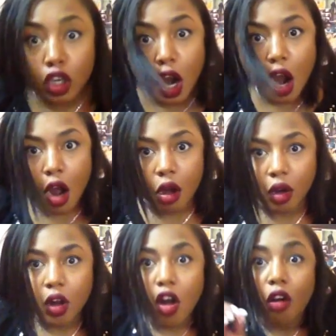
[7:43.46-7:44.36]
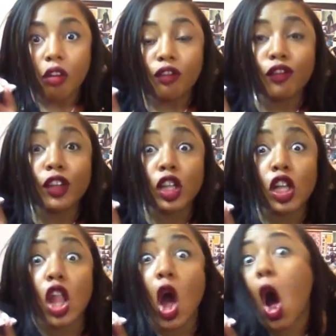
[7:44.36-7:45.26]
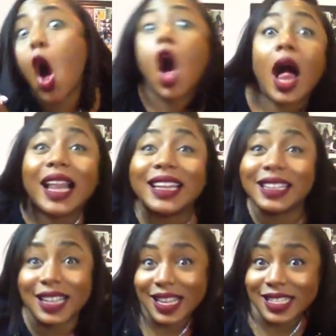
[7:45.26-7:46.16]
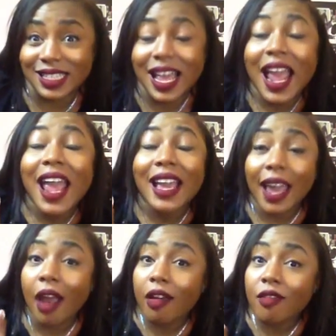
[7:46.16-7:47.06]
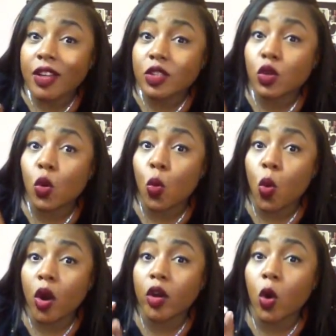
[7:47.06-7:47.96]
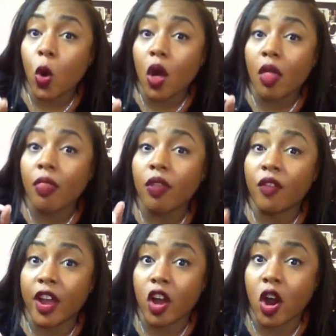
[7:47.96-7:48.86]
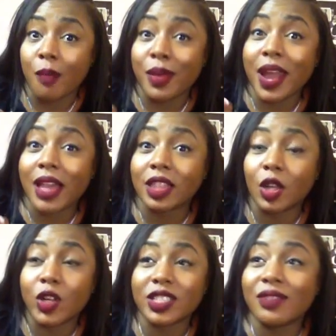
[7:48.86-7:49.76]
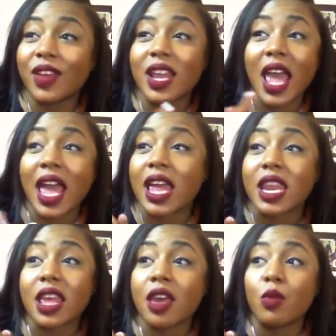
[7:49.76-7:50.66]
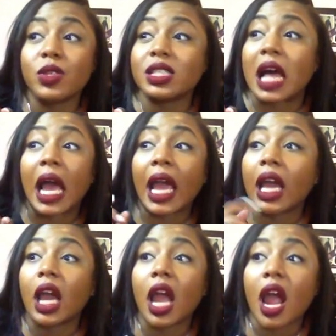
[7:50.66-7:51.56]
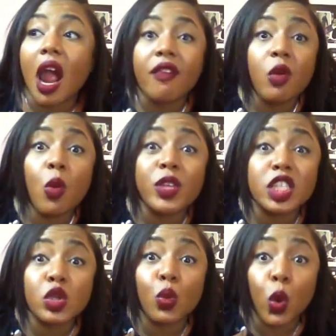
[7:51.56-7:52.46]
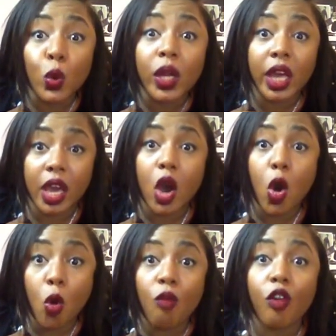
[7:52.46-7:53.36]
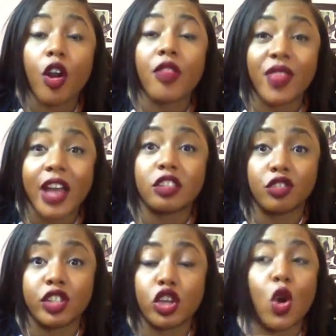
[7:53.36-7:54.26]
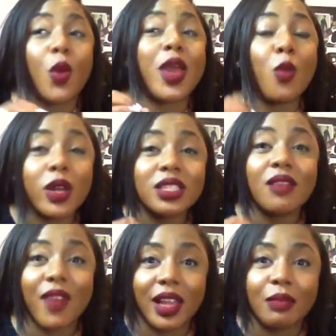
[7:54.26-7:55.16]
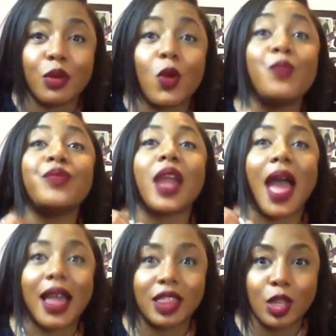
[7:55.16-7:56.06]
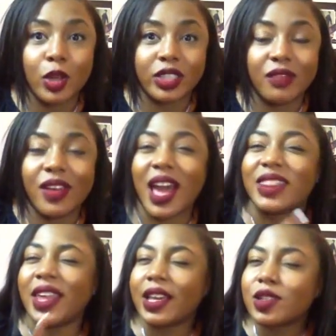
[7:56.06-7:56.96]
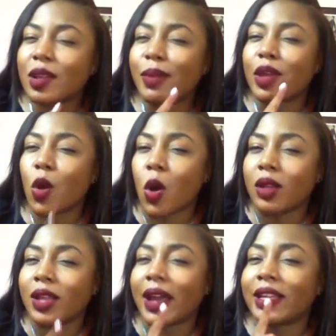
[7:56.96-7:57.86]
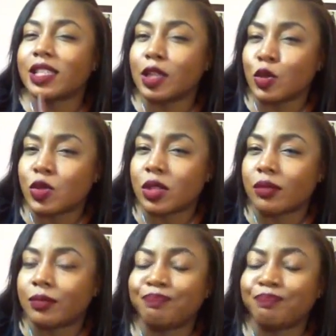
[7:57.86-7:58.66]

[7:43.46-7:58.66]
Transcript: Girl, flawless. Keri Russell wore it on the red carpet at the launch event and it was like, everyone was swooning over that trench coat. It wasn't available at the launch event. I think it's going to be an online exclusive.